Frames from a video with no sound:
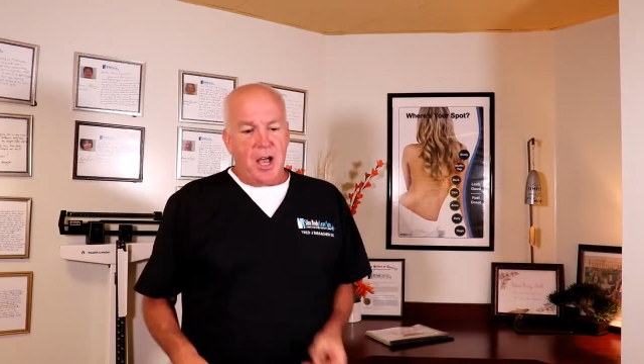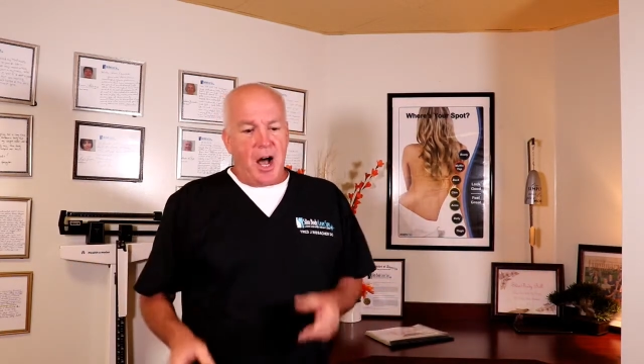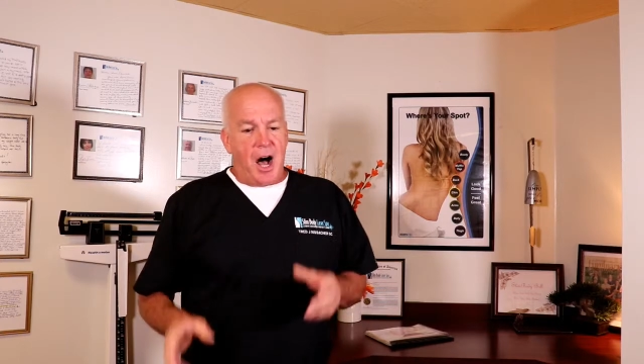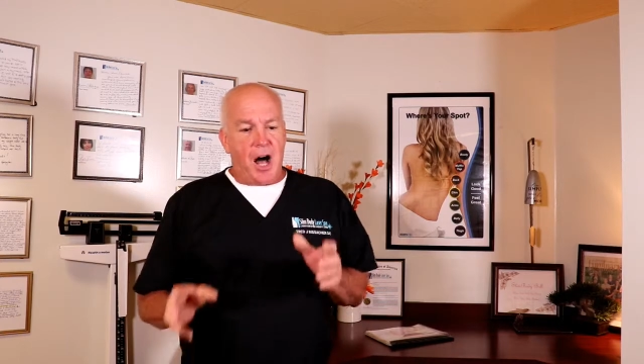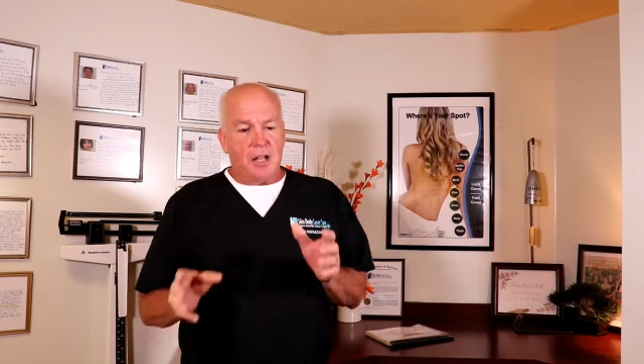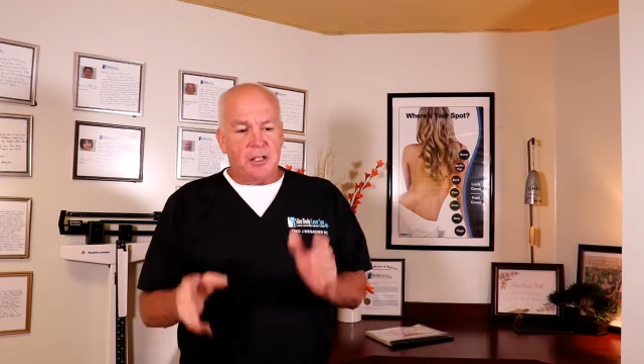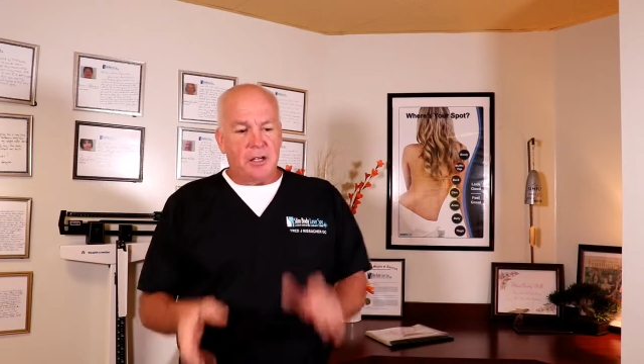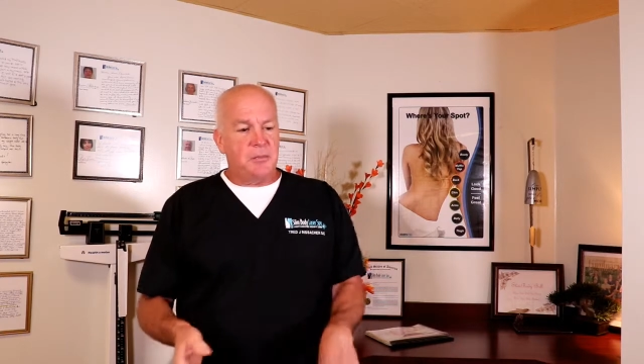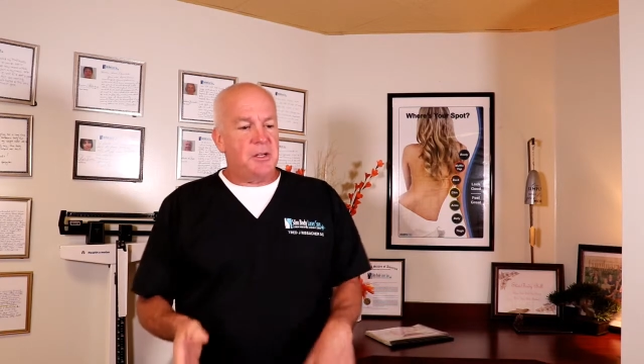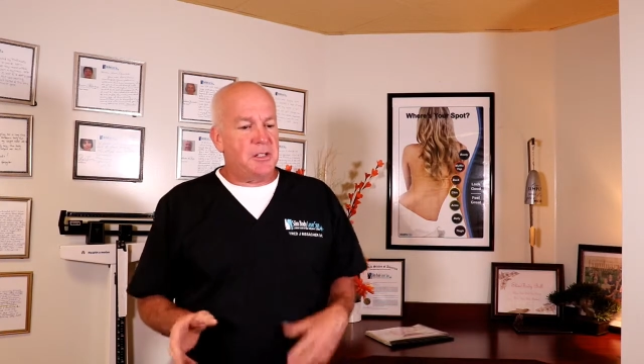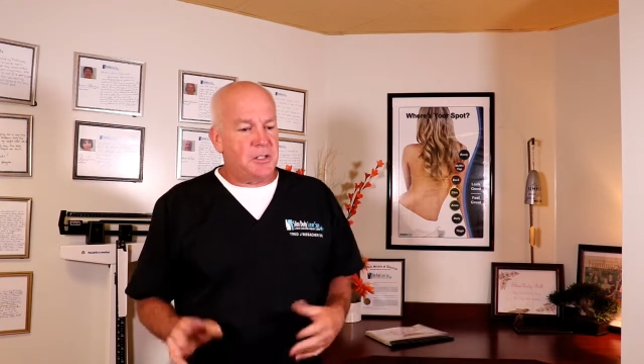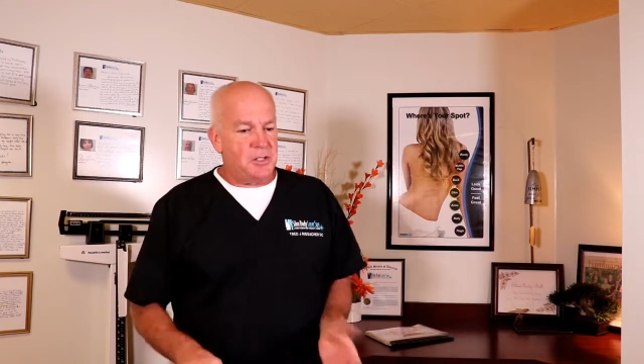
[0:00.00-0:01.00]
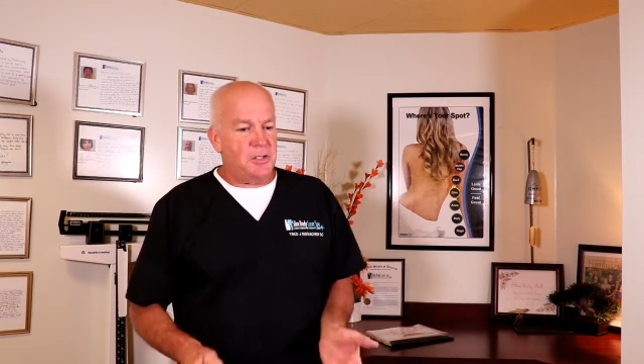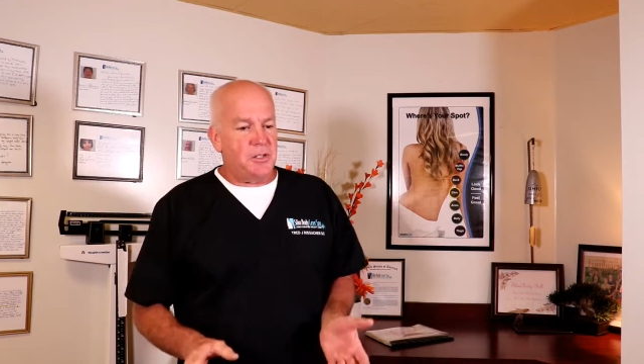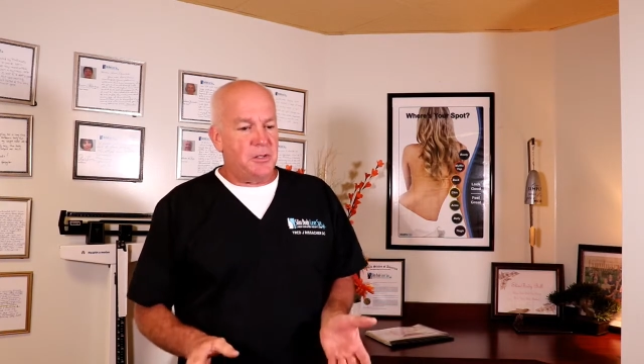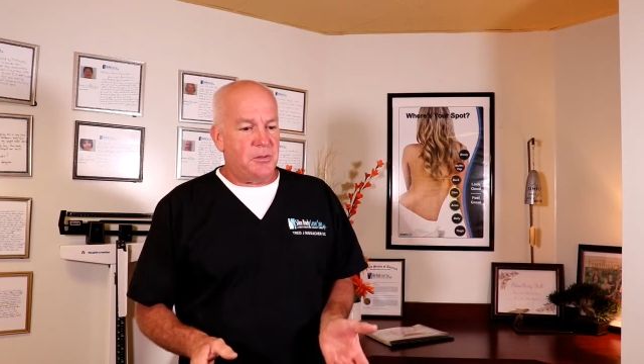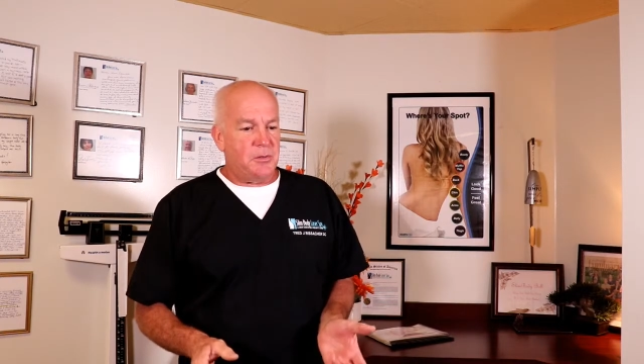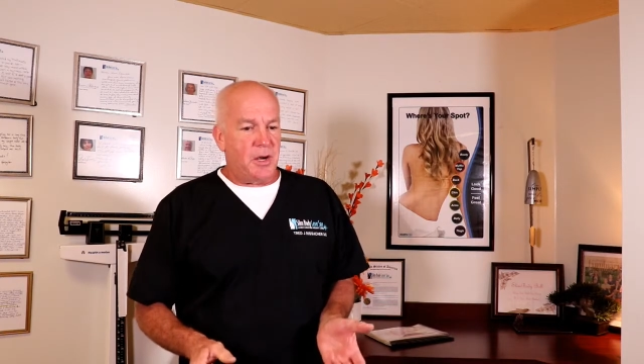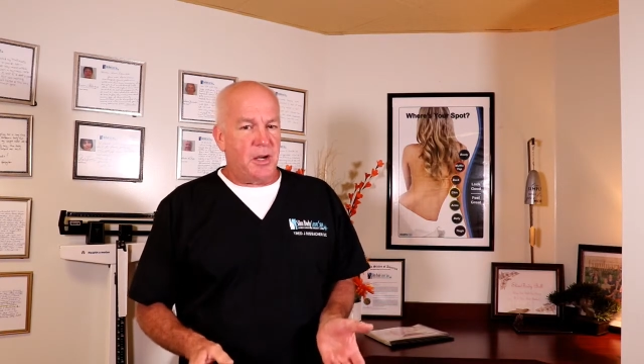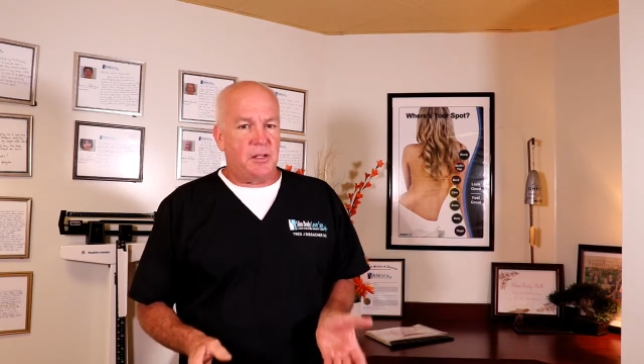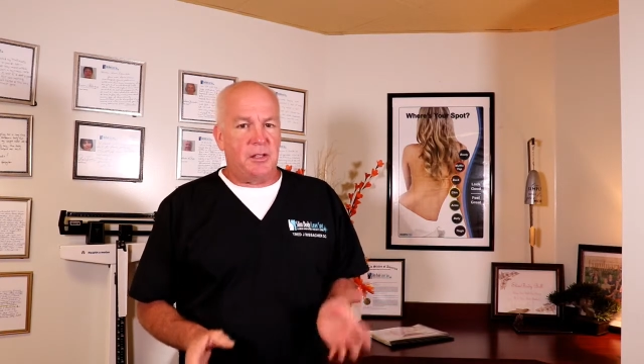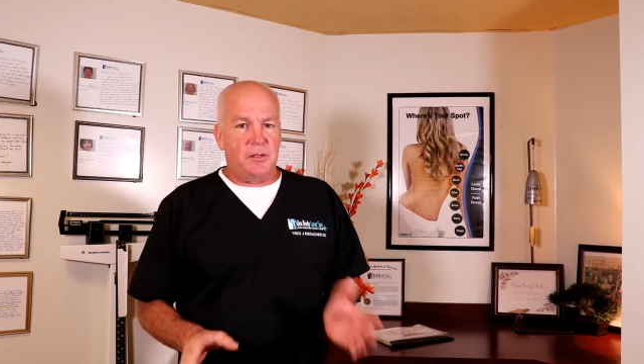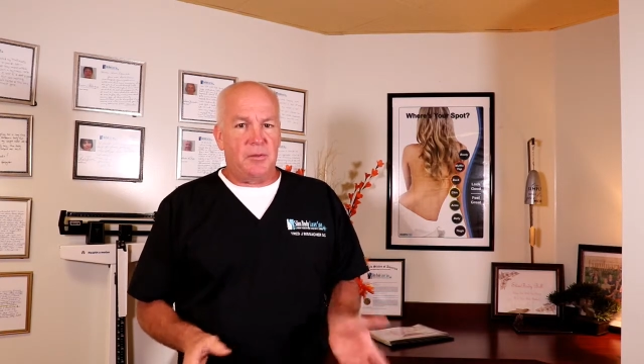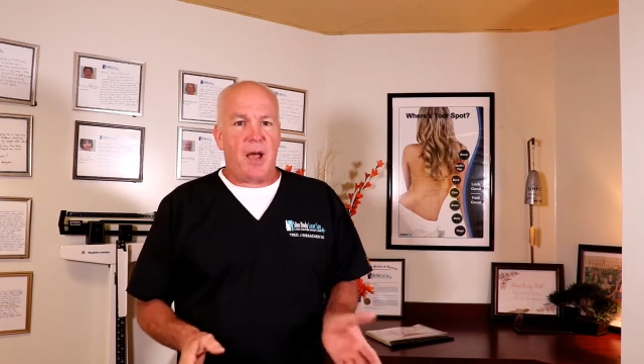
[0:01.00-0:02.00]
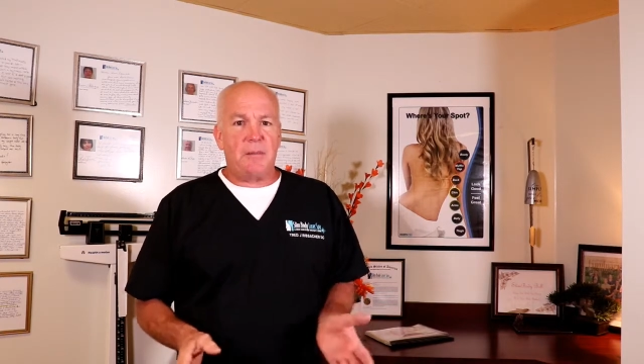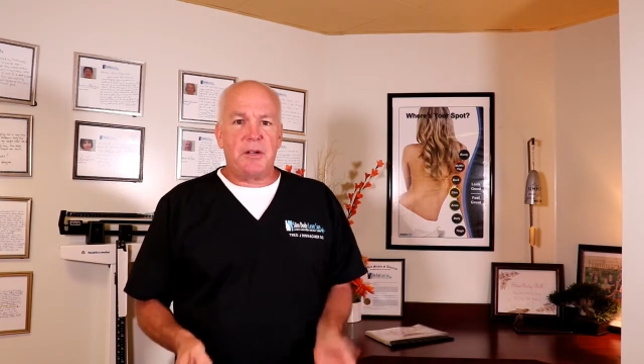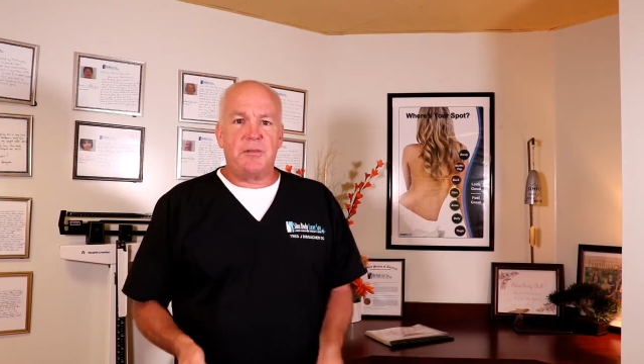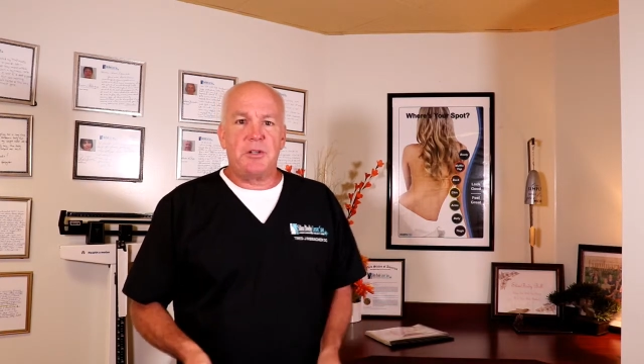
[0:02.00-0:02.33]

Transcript: I'll come into you, how about if